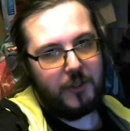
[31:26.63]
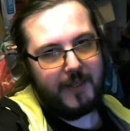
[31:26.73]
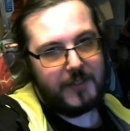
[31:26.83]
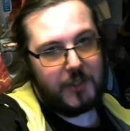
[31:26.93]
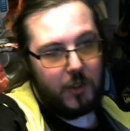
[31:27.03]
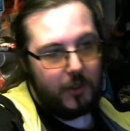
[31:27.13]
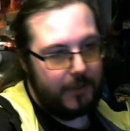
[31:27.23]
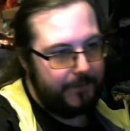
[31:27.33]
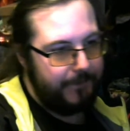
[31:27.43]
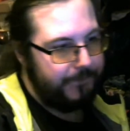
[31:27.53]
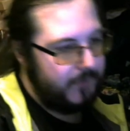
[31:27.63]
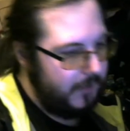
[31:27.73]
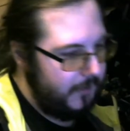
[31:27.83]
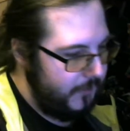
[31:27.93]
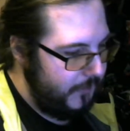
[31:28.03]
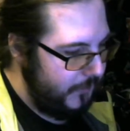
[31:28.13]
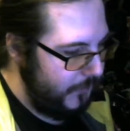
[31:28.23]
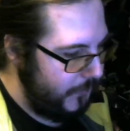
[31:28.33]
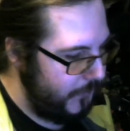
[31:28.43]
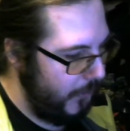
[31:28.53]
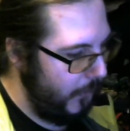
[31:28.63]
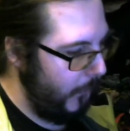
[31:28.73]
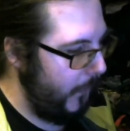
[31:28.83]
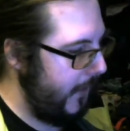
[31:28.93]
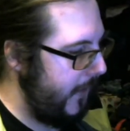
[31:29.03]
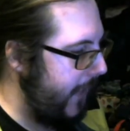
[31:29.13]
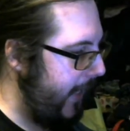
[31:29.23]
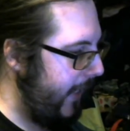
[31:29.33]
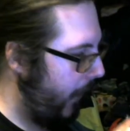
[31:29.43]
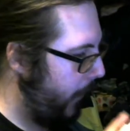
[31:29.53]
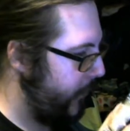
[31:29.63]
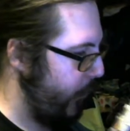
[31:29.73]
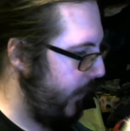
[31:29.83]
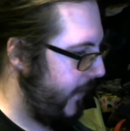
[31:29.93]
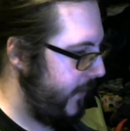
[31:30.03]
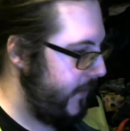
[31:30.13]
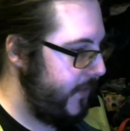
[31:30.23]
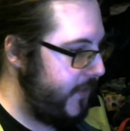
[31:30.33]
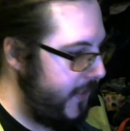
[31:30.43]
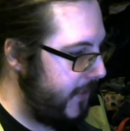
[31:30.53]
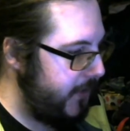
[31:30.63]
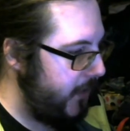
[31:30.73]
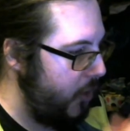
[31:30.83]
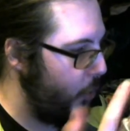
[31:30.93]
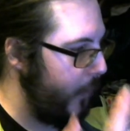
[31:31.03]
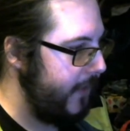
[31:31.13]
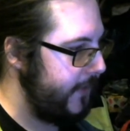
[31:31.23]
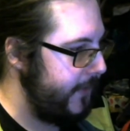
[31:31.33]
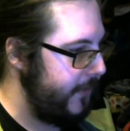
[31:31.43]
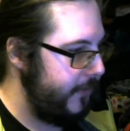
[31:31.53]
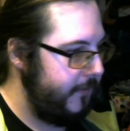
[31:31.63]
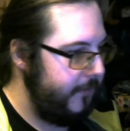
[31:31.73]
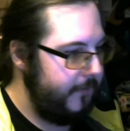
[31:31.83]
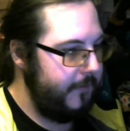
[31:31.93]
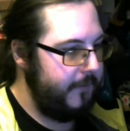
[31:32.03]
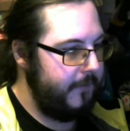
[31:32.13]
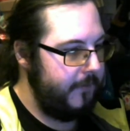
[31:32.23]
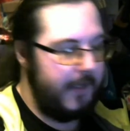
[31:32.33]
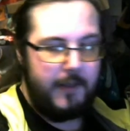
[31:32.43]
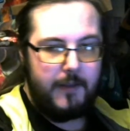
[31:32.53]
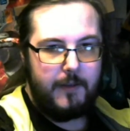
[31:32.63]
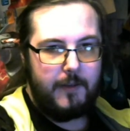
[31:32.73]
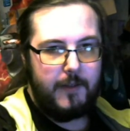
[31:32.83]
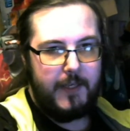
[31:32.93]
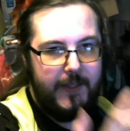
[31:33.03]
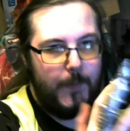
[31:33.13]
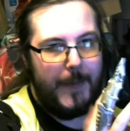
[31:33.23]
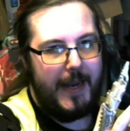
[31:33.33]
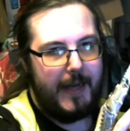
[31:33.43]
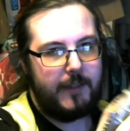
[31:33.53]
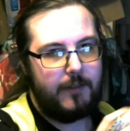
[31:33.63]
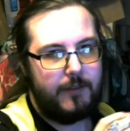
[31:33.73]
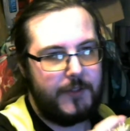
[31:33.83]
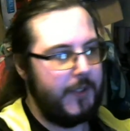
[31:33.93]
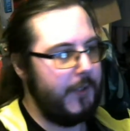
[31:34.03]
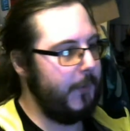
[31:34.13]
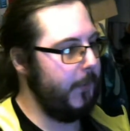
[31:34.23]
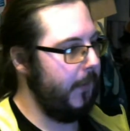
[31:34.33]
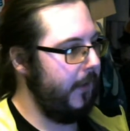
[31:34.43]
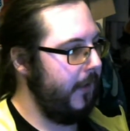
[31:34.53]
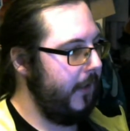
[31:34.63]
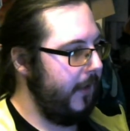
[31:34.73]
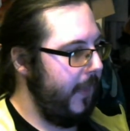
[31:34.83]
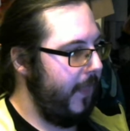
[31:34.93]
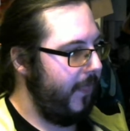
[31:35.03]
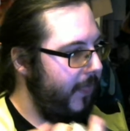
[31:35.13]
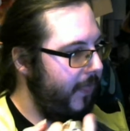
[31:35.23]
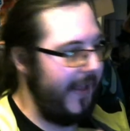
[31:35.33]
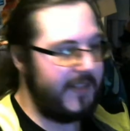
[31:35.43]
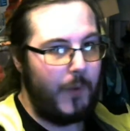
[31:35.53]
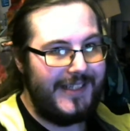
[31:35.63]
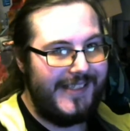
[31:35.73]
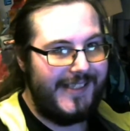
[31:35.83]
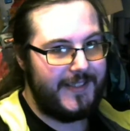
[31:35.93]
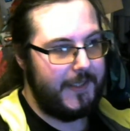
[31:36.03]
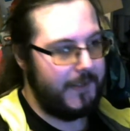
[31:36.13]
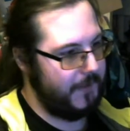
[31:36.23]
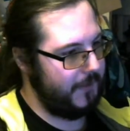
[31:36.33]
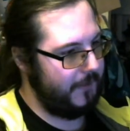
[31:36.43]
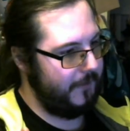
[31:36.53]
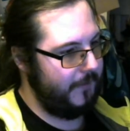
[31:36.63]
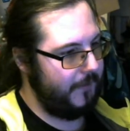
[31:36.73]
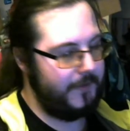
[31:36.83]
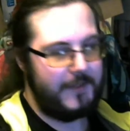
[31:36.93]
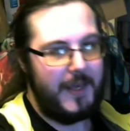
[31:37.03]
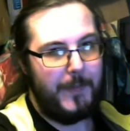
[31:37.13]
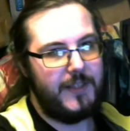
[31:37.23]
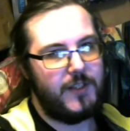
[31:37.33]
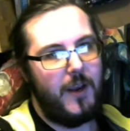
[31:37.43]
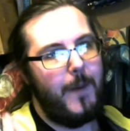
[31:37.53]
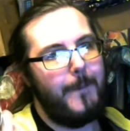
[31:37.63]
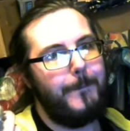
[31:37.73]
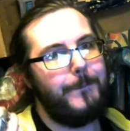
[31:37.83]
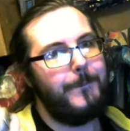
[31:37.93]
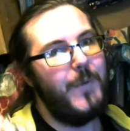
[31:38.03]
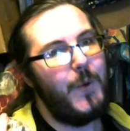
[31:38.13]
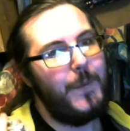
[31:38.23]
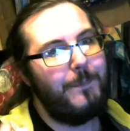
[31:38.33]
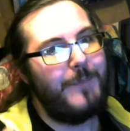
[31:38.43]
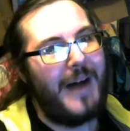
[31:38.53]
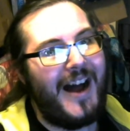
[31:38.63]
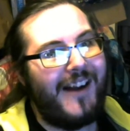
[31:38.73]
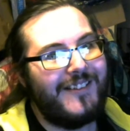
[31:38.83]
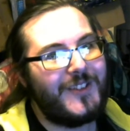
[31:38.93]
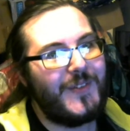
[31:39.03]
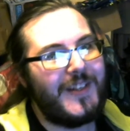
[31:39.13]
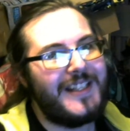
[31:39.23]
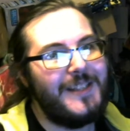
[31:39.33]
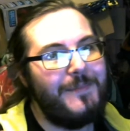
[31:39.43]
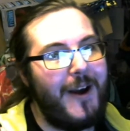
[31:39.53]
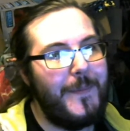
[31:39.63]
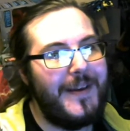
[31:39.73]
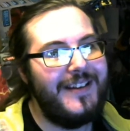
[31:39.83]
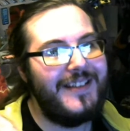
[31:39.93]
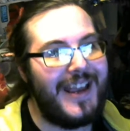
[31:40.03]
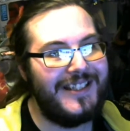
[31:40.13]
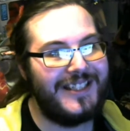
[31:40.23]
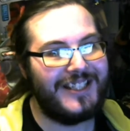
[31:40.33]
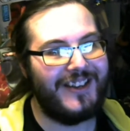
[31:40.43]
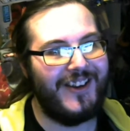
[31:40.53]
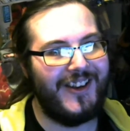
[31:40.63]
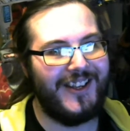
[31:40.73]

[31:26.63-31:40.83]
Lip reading: stock. So yeah, it comes with 6 of the joints in the pack. So that's quite decent, because that means parts for experimentation.